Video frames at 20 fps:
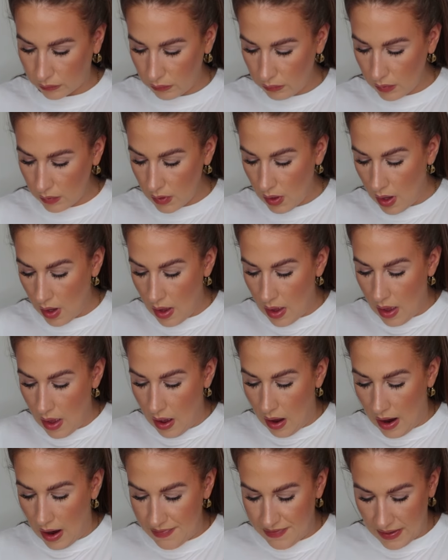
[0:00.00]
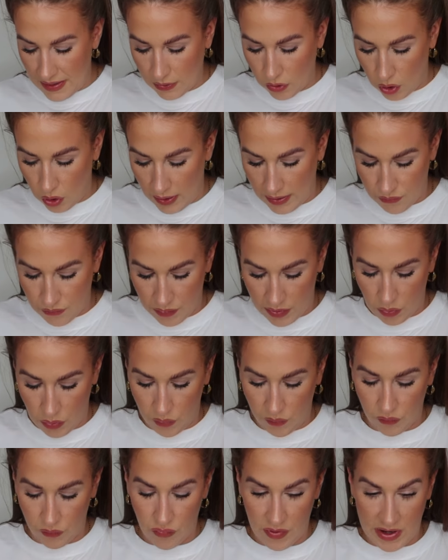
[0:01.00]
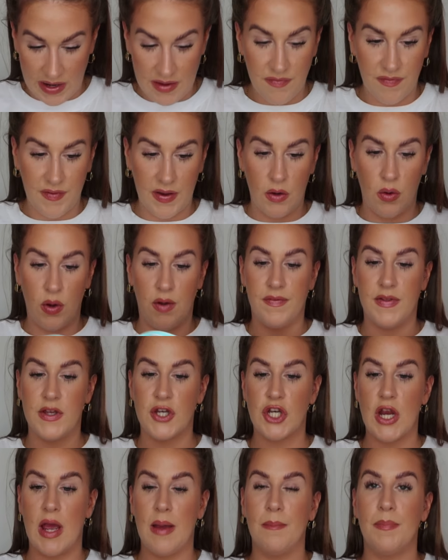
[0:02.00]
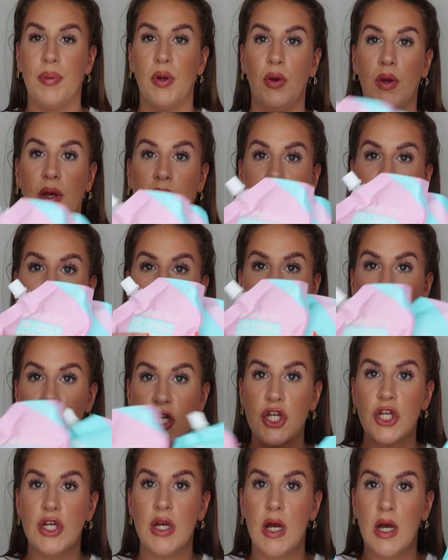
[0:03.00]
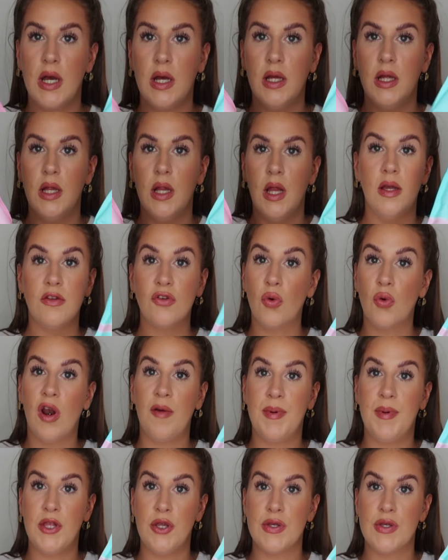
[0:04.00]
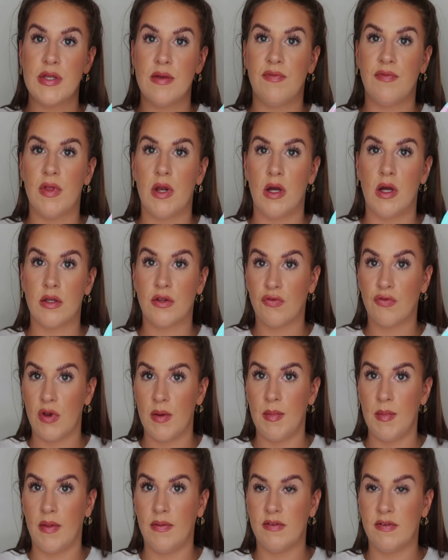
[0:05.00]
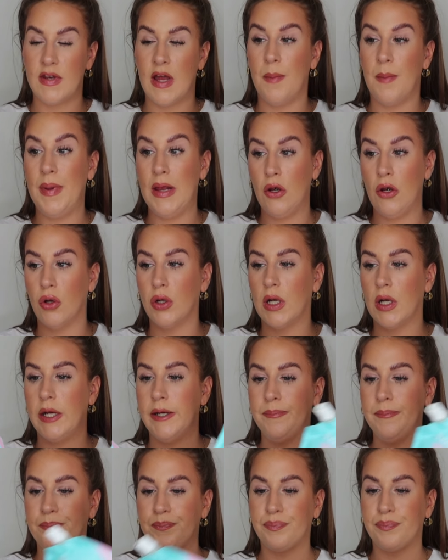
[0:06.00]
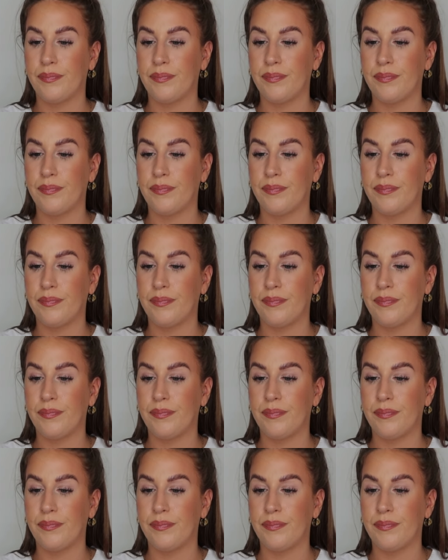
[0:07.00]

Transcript: I then got a real refill of the shampoo and conditioner. It's all I've been using for the last 3 months now, a bit longer.